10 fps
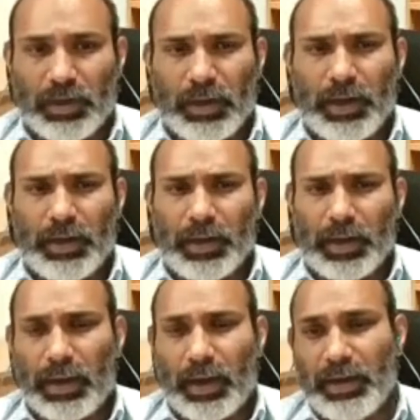in
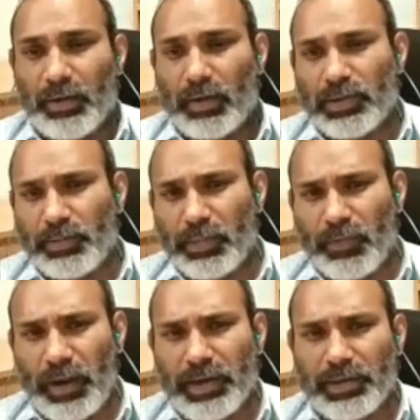India, and it also
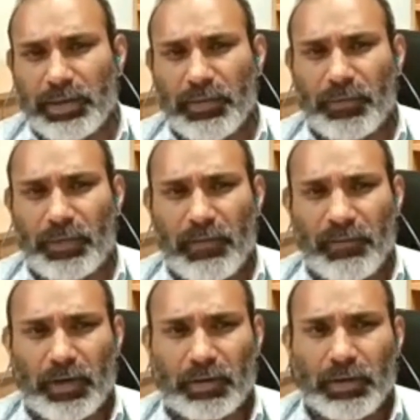provides the
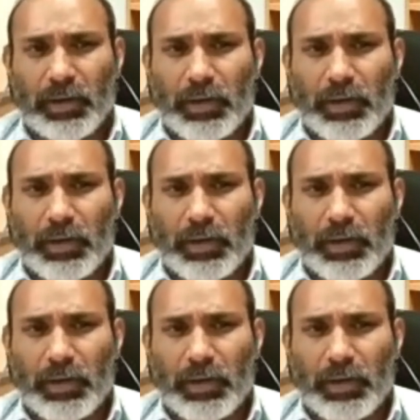framework